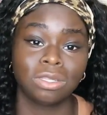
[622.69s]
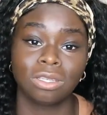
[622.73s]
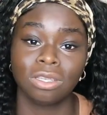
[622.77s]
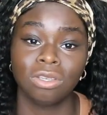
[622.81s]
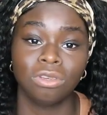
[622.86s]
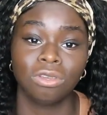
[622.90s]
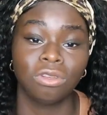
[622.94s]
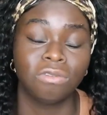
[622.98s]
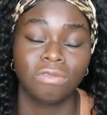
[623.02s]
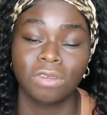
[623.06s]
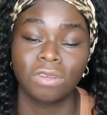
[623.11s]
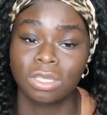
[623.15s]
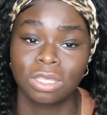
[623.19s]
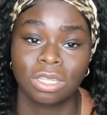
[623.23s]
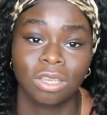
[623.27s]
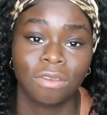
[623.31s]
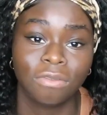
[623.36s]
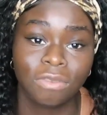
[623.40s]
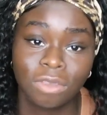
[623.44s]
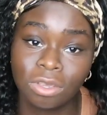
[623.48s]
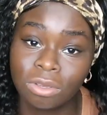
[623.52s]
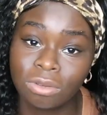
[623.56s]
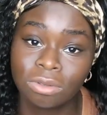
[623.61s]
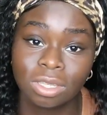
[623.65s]
to University
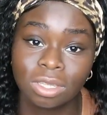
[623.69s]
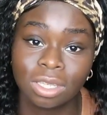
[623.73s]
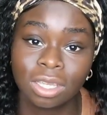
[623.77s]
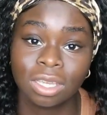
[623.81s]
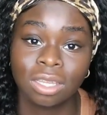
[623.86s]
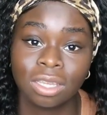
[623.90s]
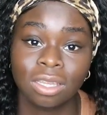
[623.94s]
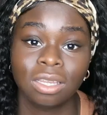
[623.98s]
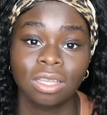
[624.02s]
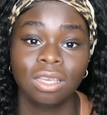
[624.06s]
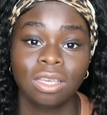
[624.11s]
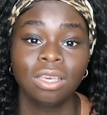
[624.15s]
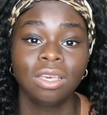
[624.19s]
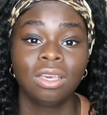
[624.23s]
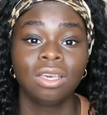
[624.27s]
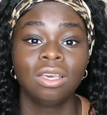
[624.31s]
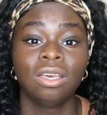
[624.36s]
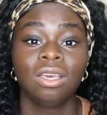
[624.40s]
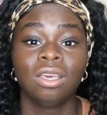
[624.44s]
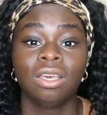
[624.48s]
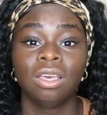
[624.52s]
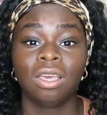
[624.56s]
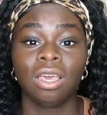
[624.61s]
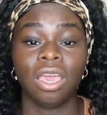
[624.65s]
of Houston.
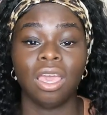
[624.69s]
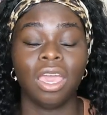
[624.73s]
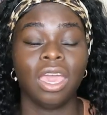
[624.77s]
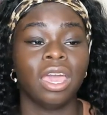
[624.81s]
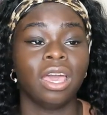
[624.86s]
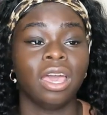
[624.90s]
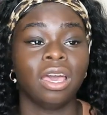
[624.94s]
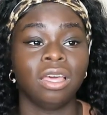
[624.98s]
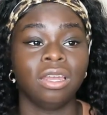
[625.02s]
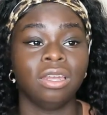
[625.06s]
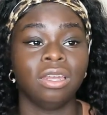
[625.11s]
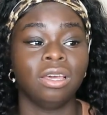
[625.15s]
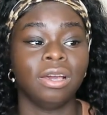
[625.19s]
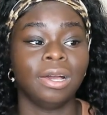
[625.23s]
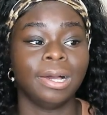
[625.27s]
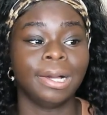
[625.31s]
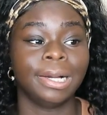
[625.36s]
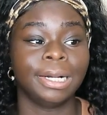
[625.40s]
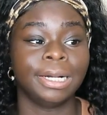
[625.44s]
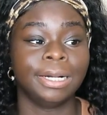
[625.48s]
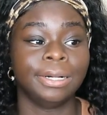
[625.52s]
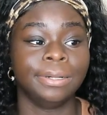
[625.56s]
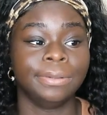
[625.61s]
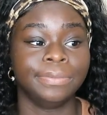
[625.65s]

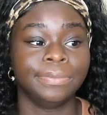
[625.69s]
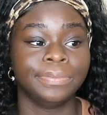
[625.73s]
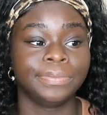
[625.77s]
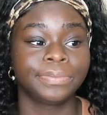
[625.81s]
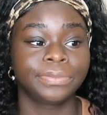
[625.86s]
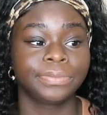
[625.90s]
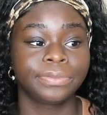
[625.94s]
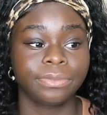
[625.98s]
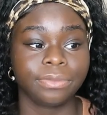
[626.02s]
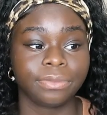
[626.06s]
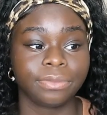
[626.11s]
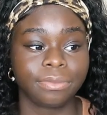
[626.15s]
And